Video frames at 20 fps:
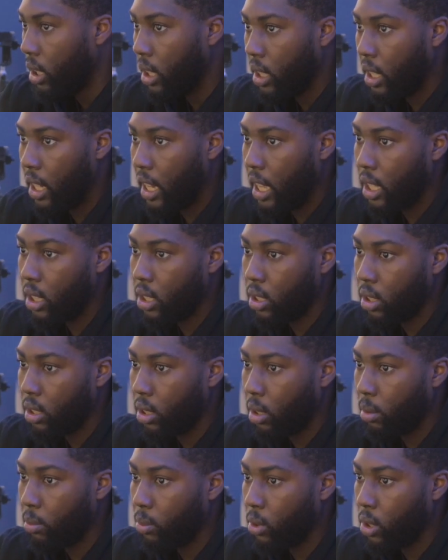Then I had
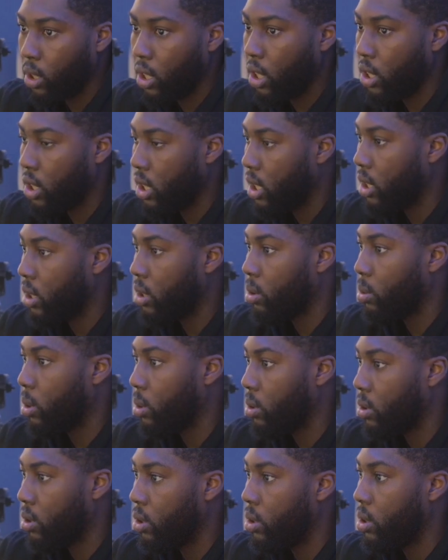some percussions as well,
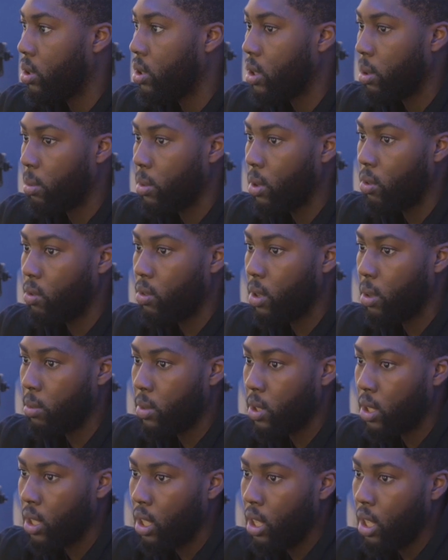using some of the
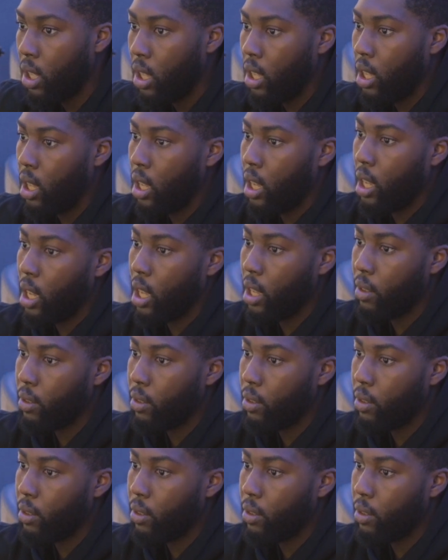rims. I